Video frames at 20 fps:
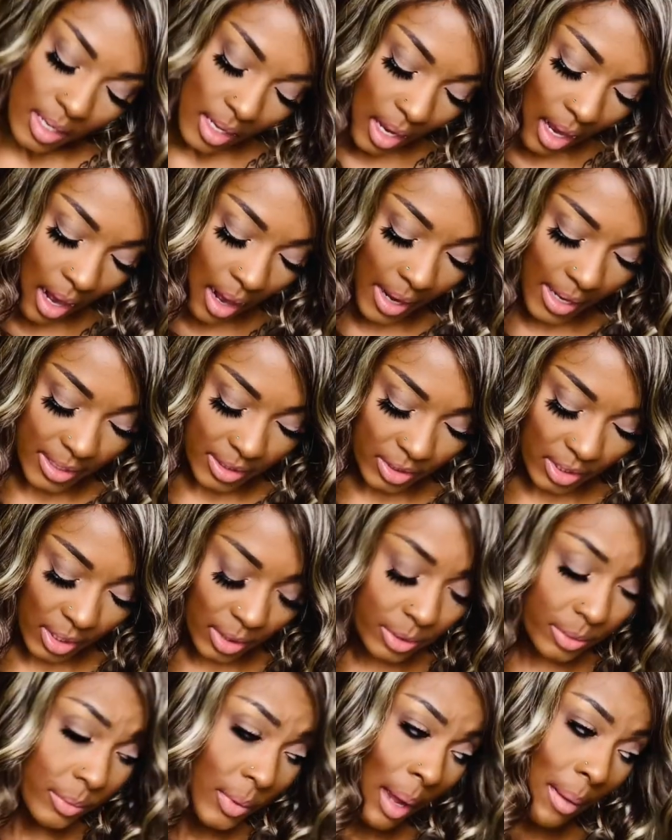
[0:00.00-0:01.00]
All right,
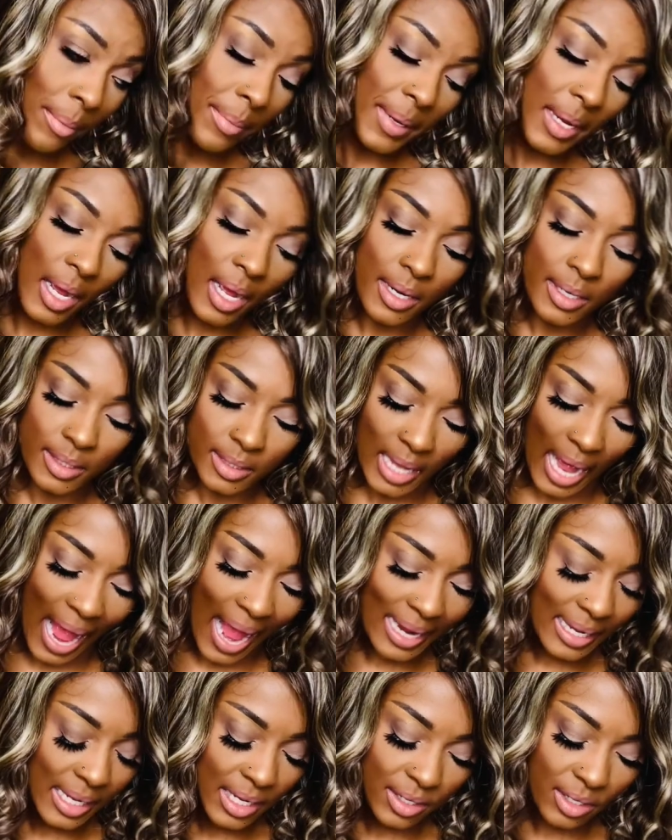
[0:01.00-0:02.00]
so I'm gonna be honest.
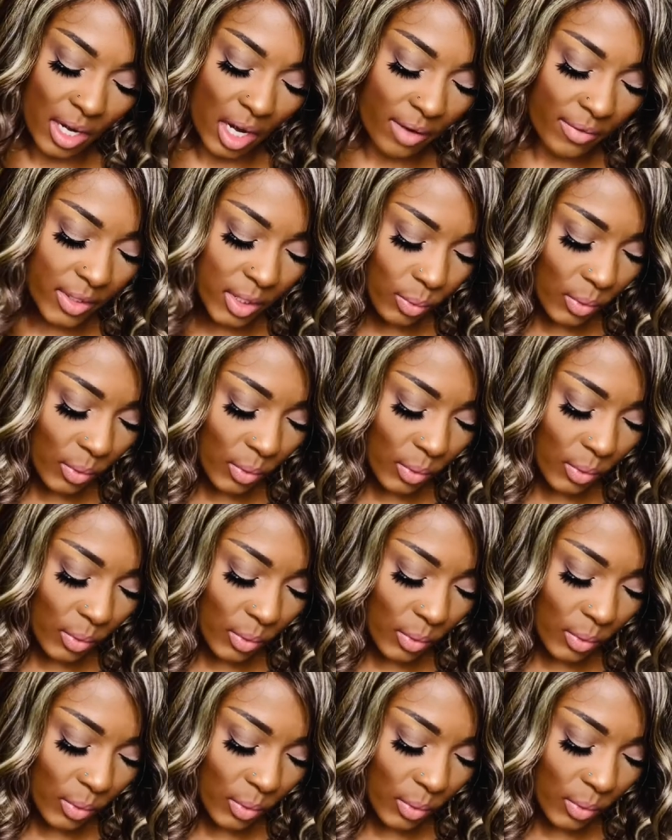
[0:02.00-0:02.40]
I get nervous